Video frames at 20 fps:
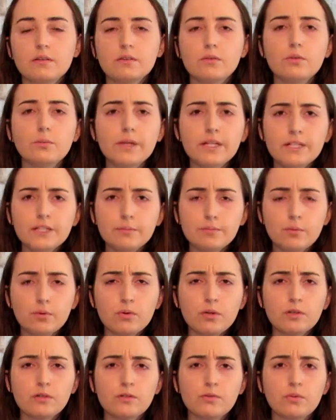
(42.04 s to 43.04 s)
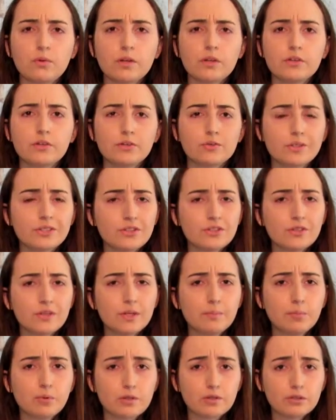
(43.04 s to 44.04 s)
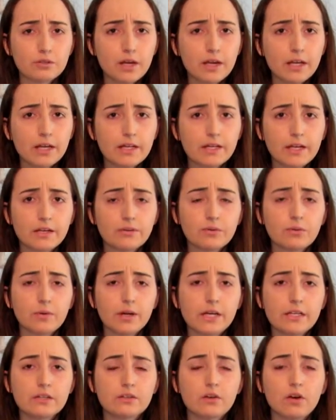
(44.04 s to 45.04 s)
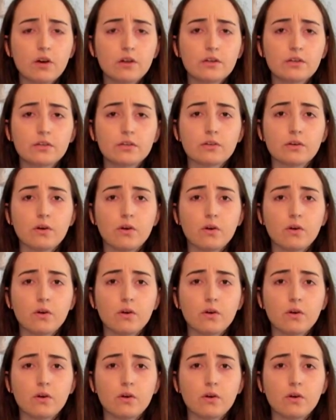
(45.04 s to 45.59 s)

The Ouija boards weren't originally portrayed as a way to talk to